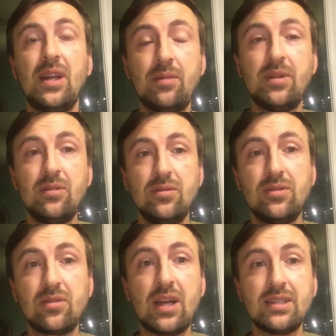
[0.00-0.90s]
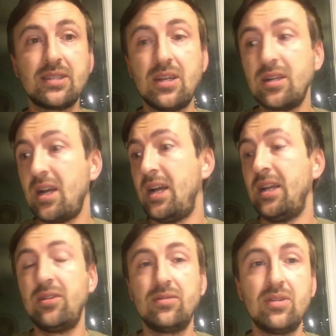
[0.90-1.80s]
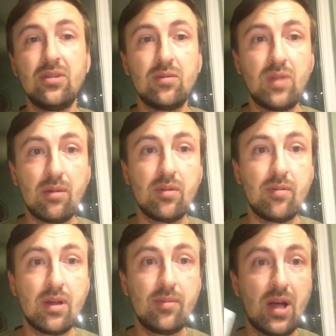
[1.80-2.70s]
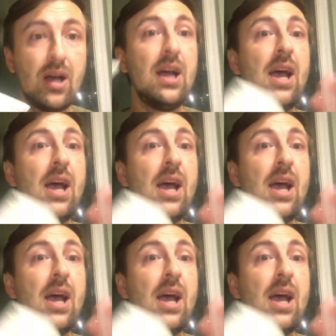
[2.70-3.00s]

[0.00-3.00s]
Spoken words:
I'm a loser. I suck. I don't know. Blah, blah, blah, blah.